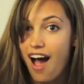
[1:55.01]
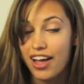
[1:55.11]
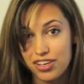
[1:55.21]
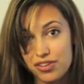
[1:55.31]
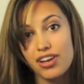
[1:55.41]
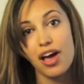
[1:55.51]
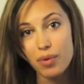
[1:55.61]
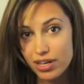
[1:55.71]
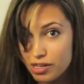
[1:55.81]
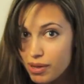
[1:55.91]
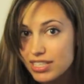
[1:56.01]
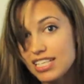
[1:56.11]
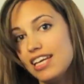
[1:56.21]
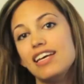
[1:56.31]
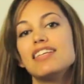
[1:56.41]
I knew that I wanted a
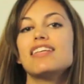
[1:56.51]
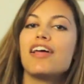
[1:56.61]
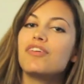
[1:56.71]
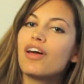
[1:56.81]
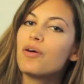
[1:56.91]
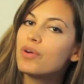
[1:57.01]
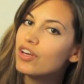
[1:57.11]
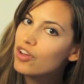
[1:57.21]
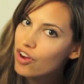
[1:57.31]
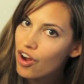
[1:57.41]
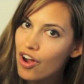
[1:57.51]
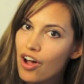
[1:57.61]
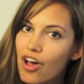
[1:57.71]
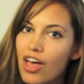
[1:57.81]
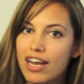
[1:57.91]
Maltese, I knew that I wanted a
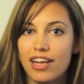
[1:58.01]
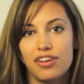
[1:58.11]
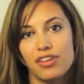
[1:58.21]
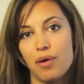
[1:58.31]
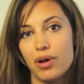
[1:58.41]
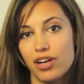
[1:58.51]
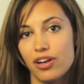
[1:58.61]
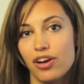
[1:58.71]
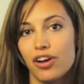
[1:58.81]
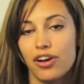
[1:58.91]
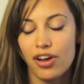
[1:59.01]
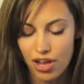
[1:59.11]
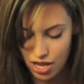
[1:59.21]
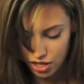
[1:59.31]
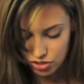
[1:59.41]
girl, and I knew that I wanted her
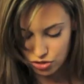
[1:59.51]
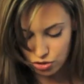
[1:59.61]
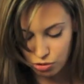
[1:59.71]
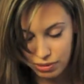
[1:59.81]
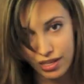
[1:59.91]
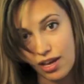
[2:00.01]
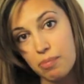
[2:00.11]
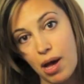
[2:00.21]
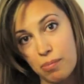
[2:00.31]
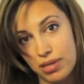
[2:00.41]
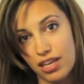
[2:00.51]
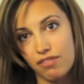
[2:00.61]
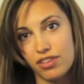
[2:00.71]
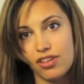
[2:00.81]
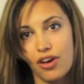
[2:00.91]
to be a puppy,
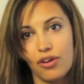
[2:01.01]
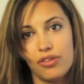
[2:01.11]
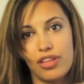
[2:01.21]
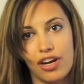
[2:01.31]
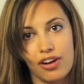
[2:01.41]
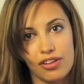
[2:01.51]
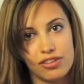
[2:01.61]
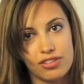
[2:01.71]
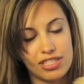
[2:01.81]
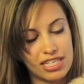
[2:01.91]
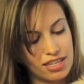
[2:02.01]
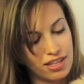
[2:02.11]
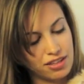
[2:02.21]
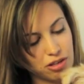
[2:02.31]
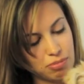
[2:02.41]
even though they're teething little